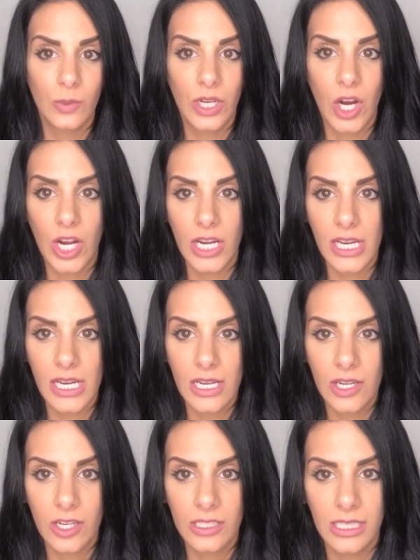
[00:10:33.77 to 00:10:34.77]

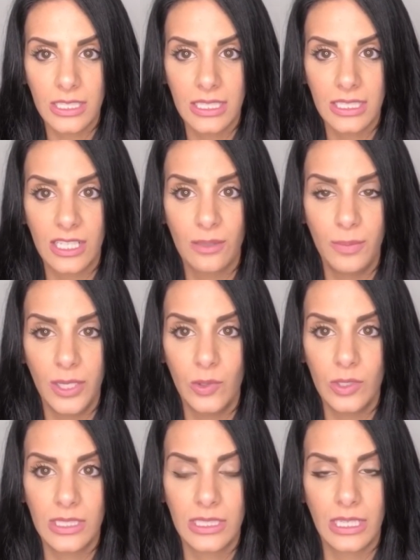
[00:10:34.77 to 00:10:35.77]
regarding narcissistic
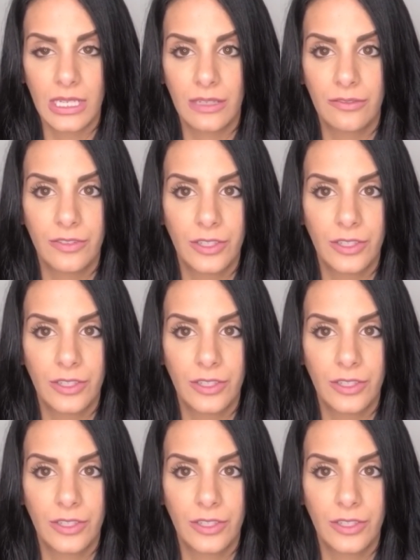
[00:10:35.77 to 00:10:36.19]
abuse, uh,